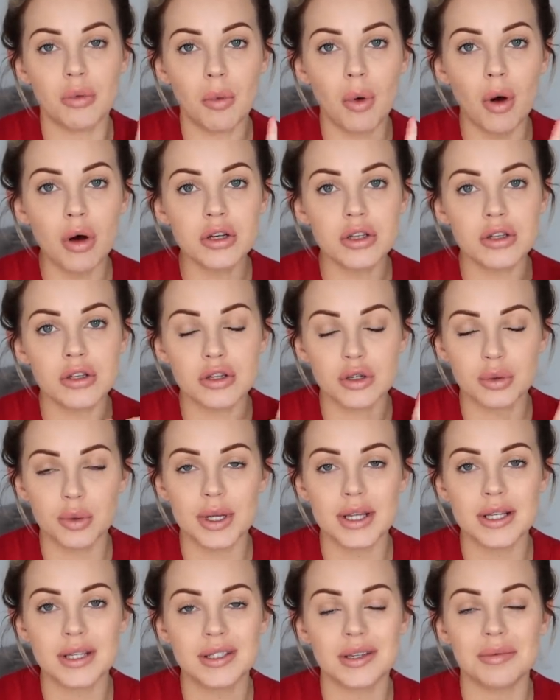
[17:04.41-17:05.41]
what the
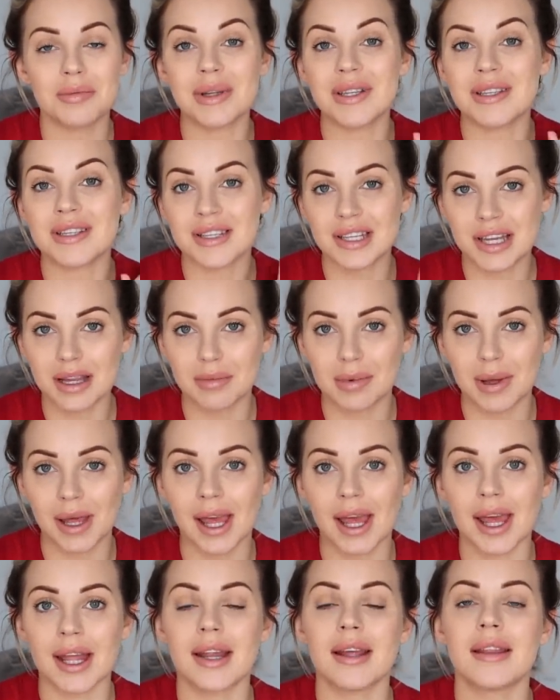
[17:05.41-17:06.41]
twins have been sleeping
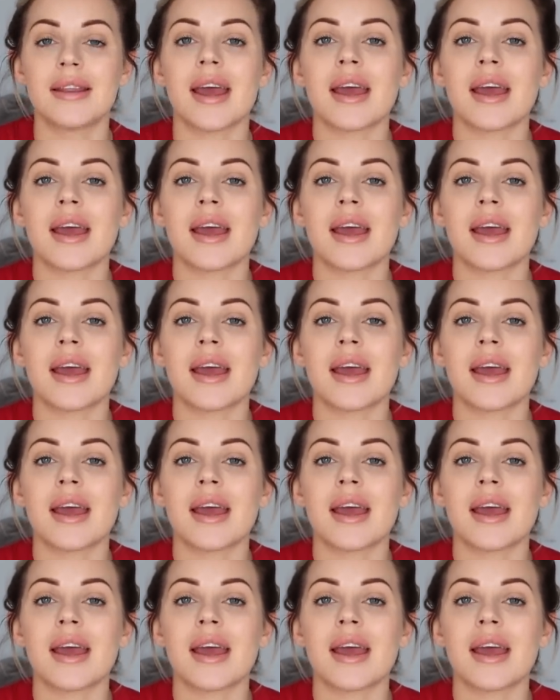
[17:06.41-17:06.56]
in.